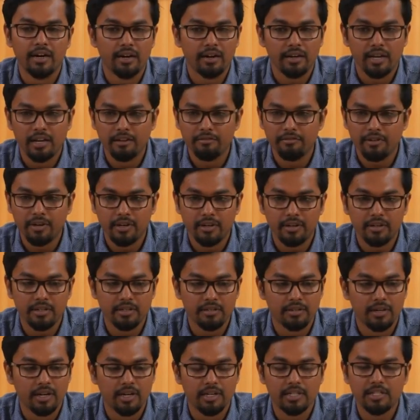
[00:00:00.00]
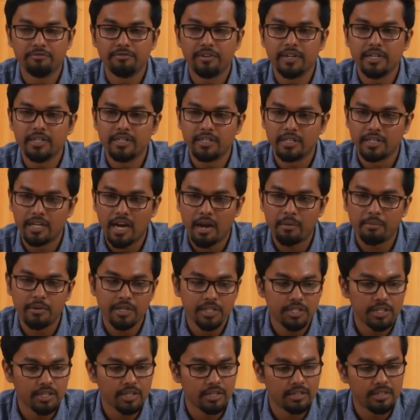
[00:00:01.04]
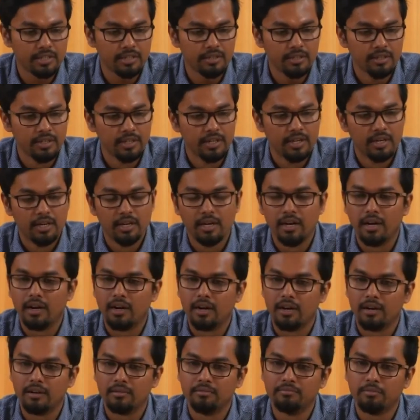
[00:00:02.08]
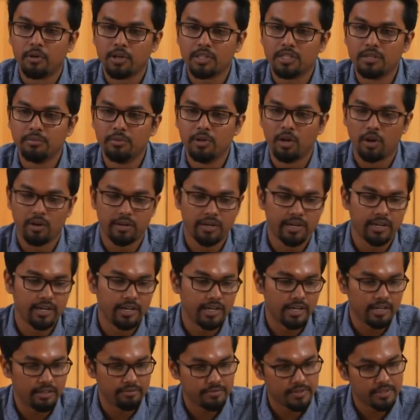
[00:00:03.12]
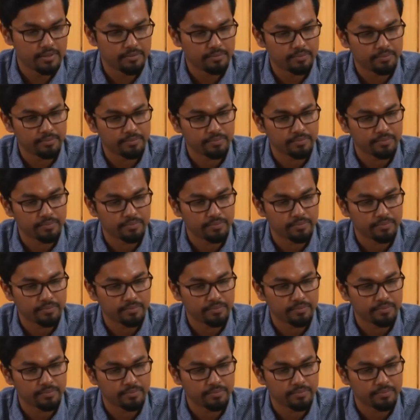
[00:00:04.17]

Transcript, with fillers: give a, a different dimension in the um, possible alternatives.